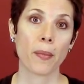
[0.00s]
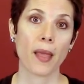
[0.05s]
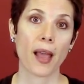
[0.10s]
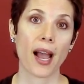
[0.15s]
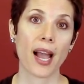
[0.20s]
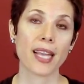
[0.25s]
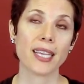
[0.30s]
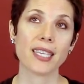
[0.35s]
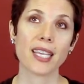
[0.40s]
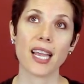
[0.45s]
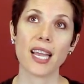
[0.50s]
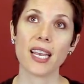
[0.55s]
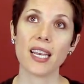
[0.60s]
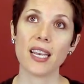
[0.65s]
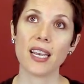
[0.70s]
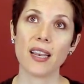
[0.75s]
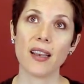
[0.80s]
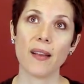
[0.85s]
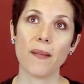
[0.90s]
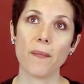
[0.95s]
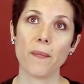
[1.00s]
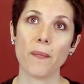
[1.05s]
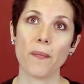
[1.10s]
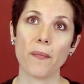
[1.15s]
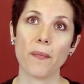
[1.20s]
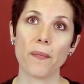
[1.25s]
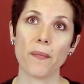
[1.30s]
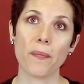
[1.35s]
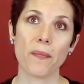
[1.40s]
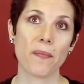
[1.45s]
I said,
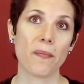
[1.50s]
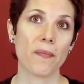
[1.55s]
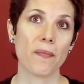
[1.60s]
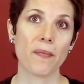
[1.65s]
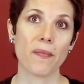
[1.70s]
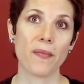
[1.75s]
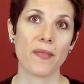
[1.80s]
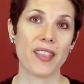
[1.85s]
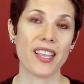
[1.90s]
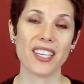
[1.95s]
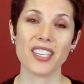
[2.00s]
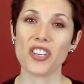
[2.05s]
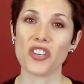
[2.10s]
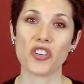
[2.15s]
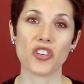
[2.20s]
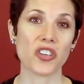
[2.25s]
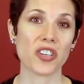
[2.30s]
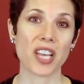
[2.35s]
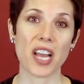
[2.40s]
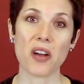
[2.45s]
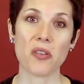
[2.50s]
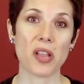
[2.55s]
this is just how